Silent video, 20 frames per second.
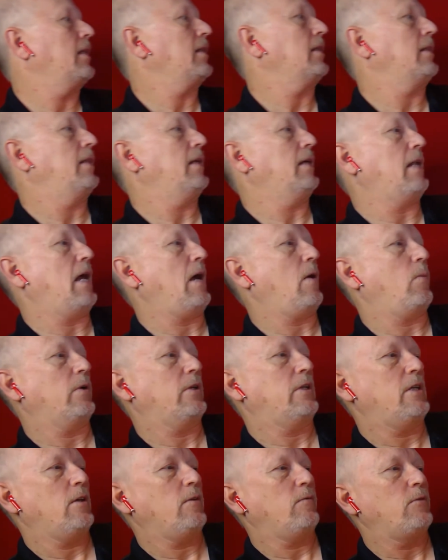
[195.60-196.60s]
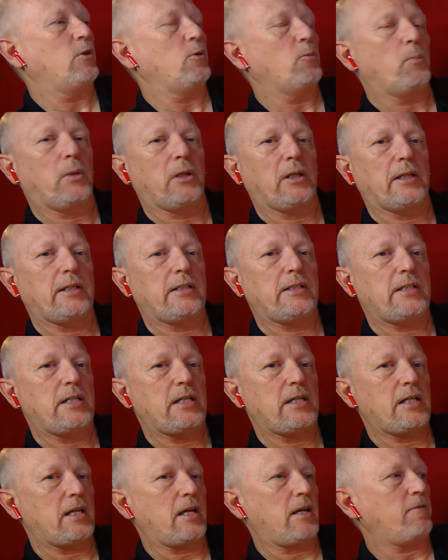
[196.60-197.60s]
Then I would give you
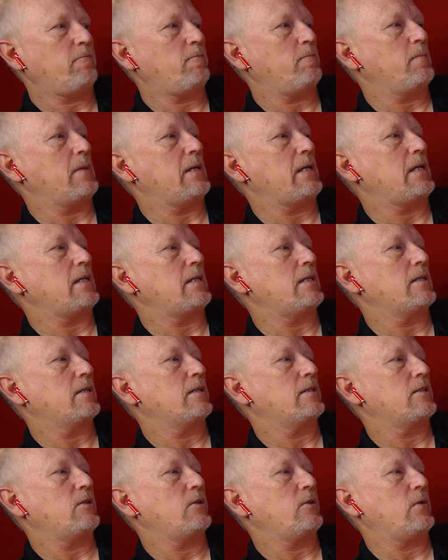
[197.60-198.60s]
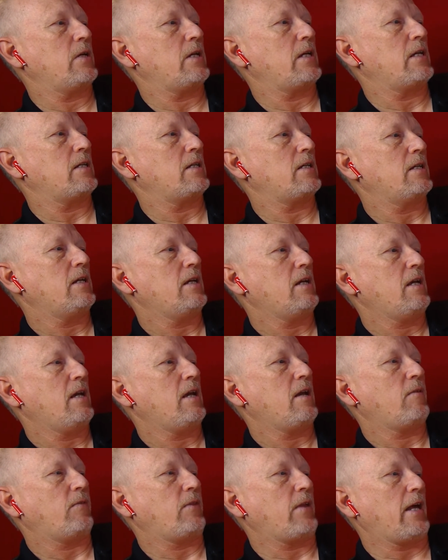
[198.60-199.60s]
plenty of meat to eat,
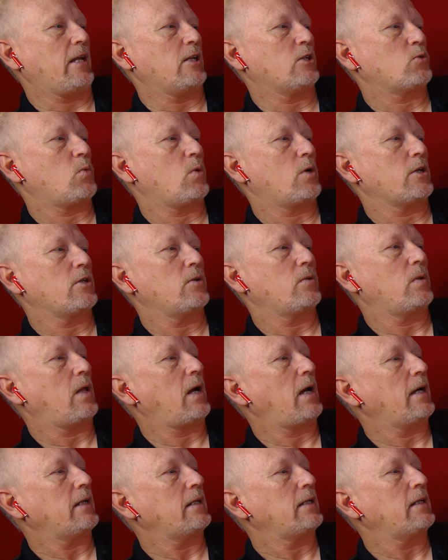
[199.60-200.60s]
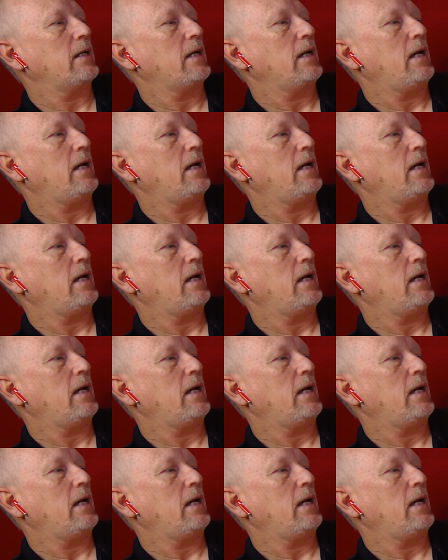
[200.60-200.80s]
if that is what you liked,